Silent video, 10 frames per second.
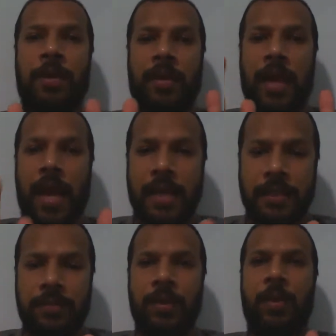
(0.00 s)

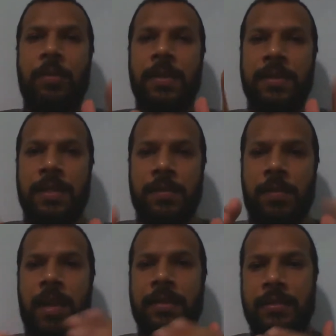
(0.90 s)
guys, for your business
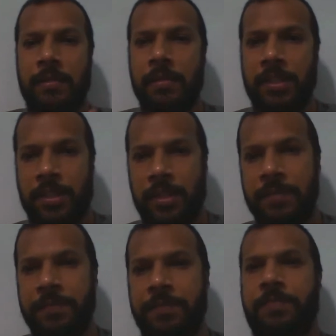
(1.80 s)
plan submission,